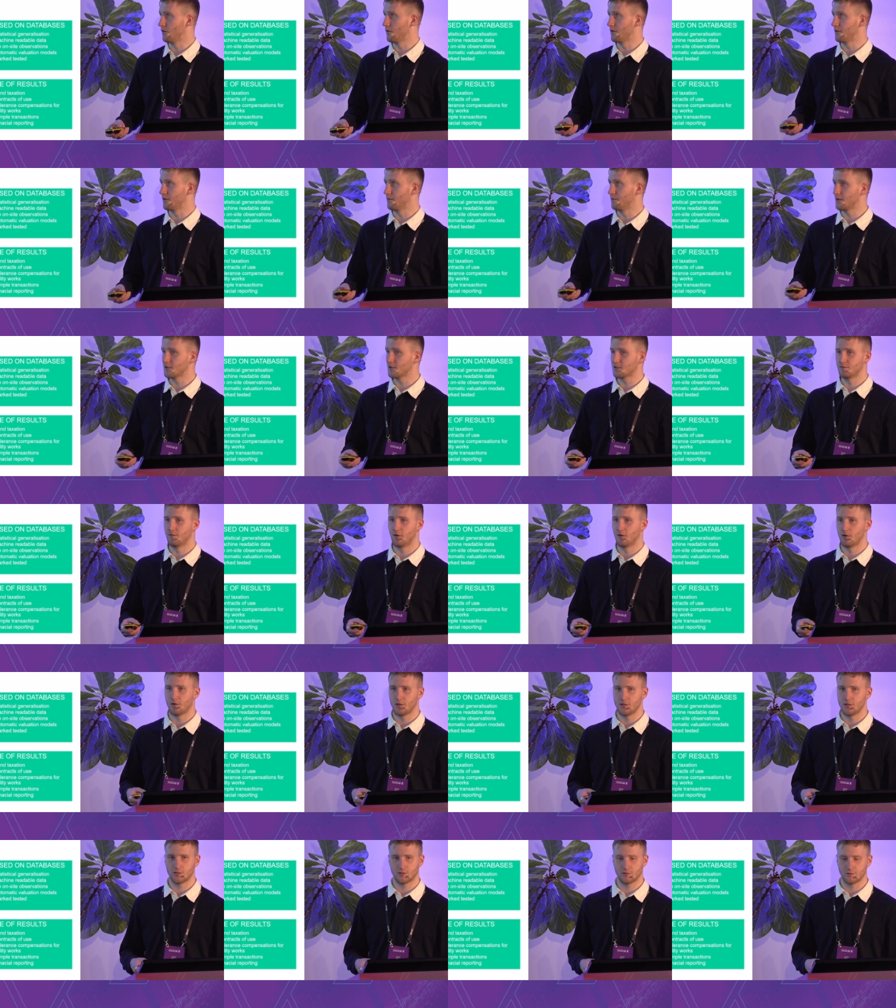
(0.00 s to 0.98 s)
mass
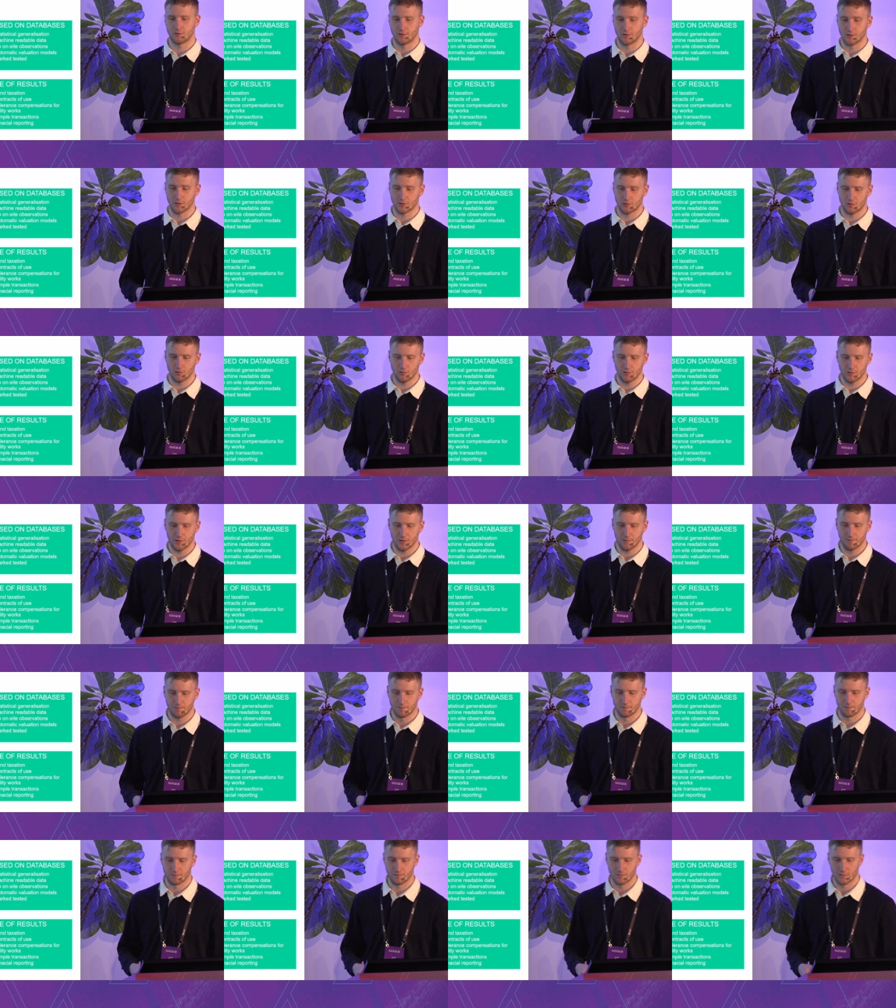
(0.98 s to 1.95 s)
valuation in Estonia,
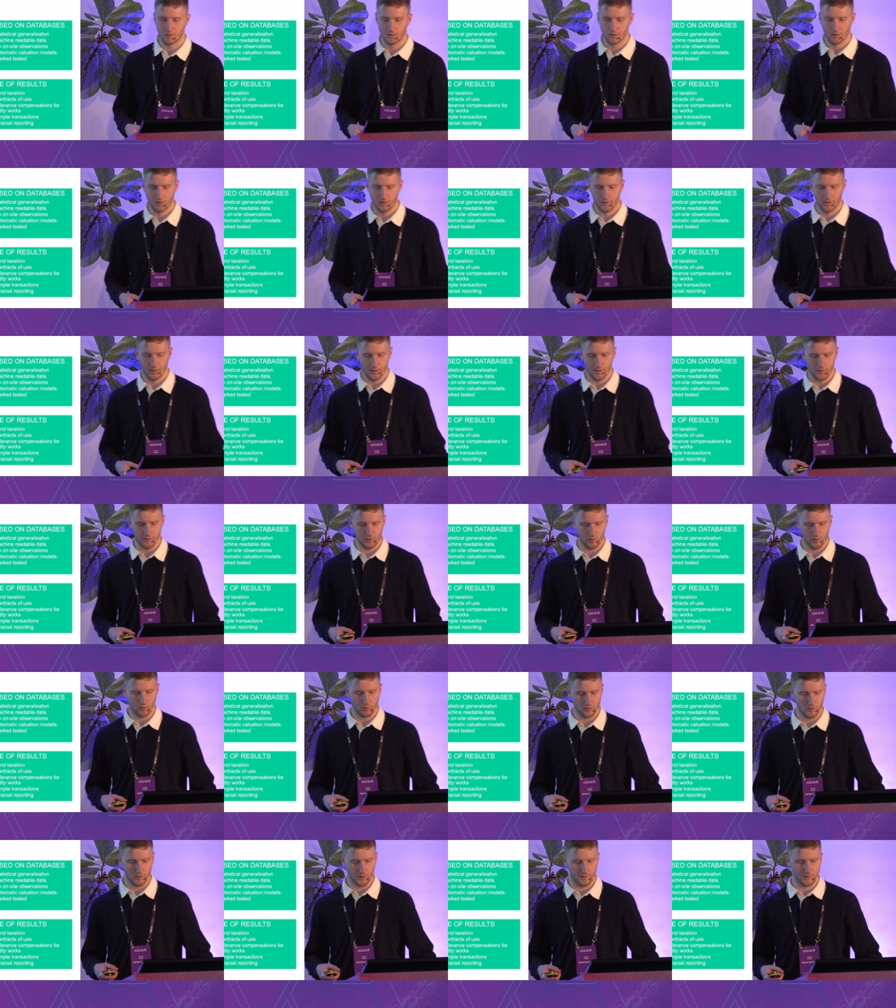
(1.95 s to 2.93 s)
and it
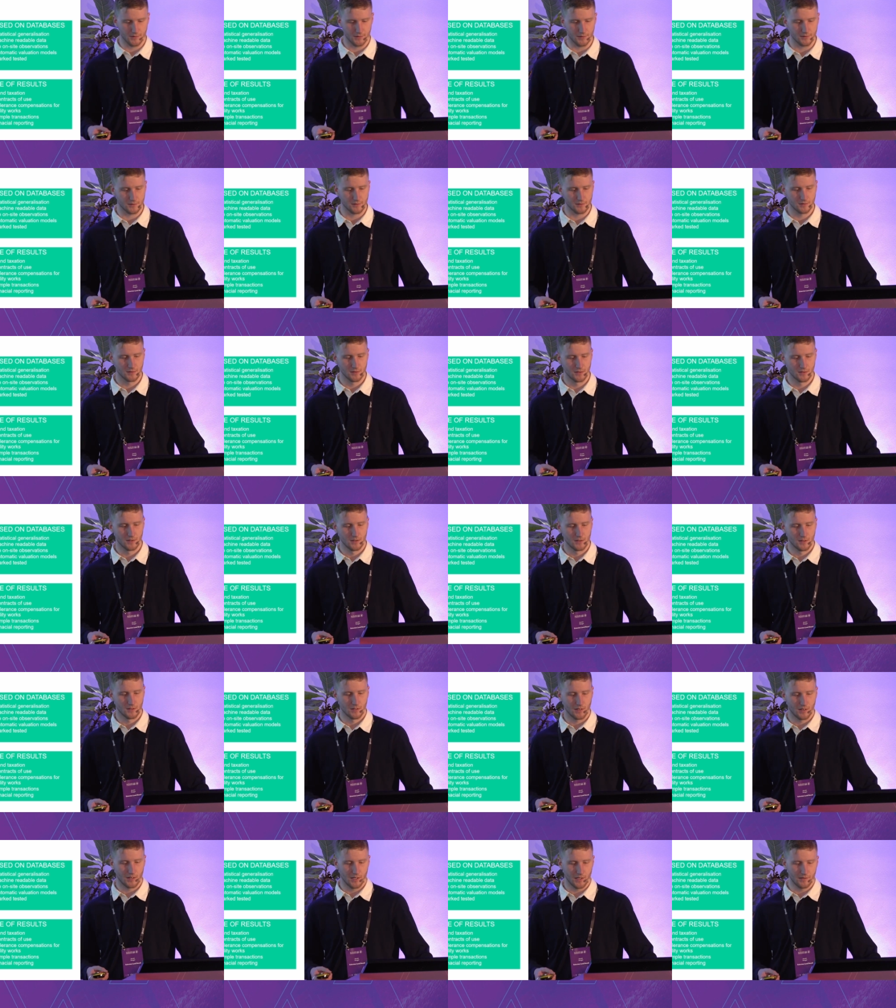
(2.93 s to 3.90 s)
goes like this.
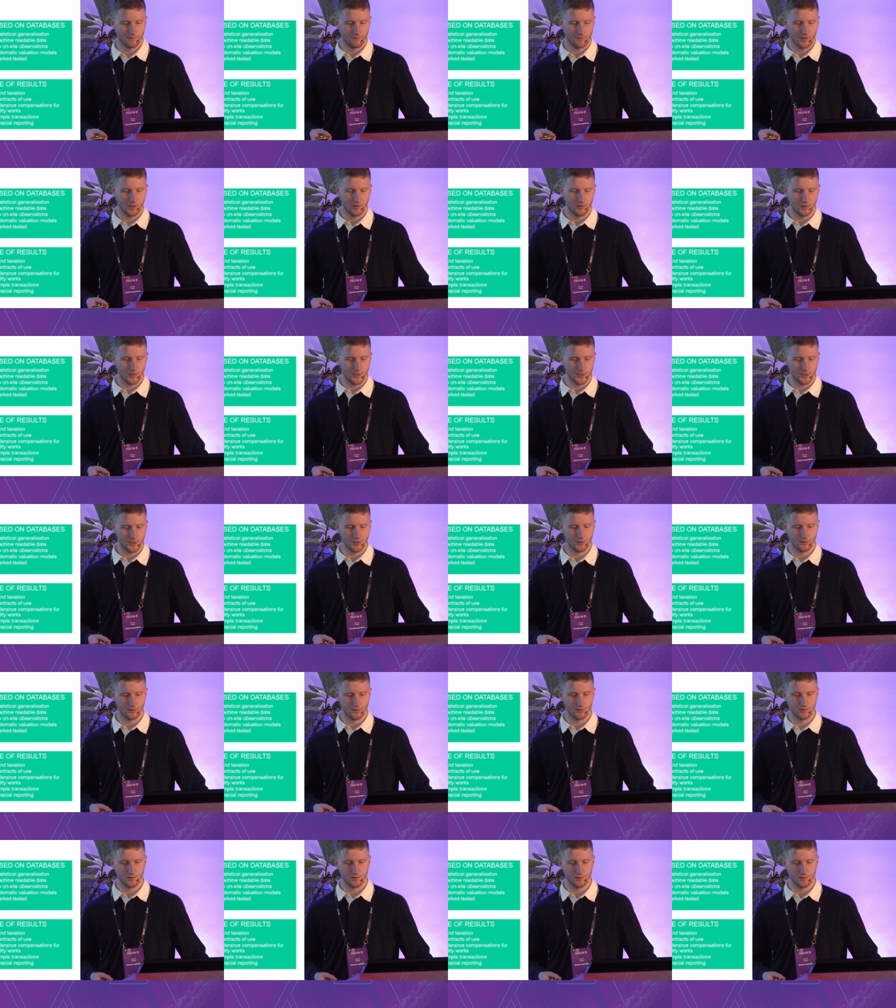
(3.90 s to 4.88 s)
Land
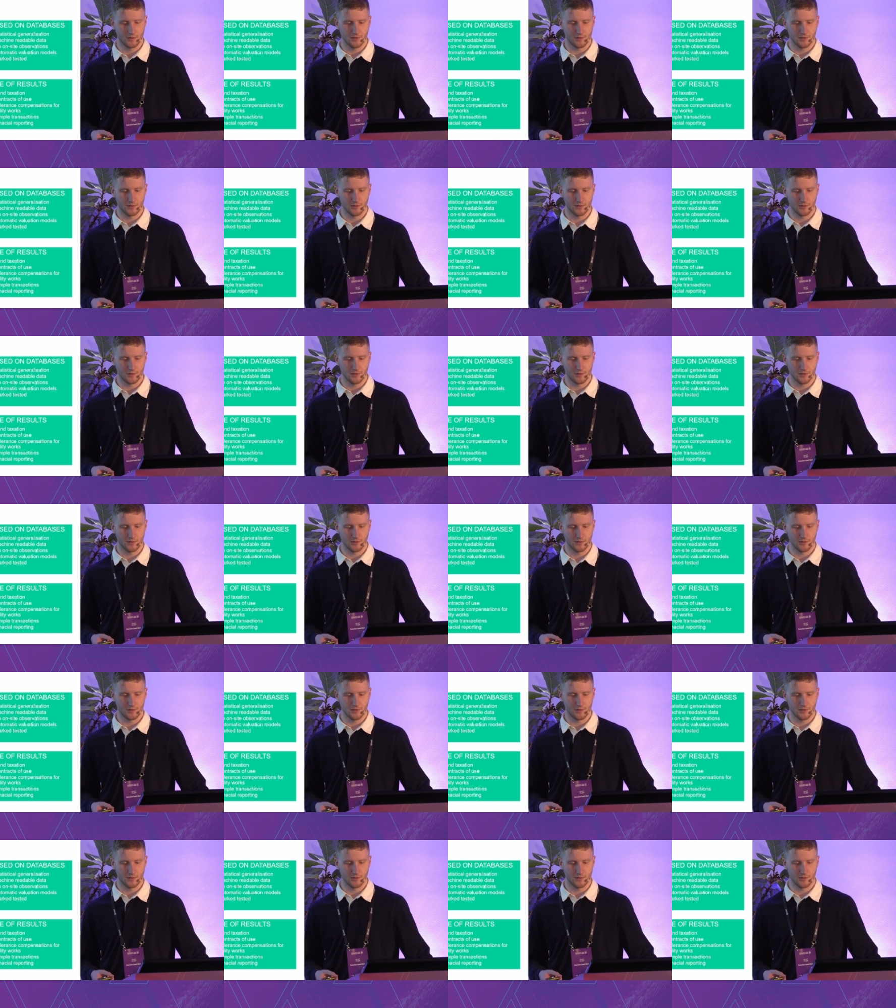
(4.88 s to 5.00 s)
valuation is a